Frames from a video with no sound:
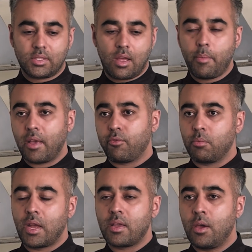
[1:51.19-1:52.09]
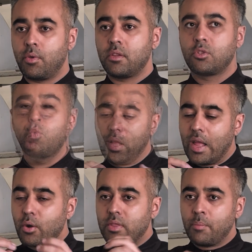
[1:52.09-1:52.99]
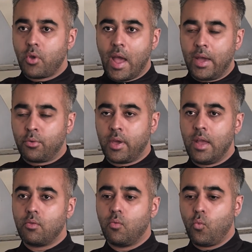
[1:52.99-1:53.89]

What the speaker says: coming from that area. So we allowed them to aggregate.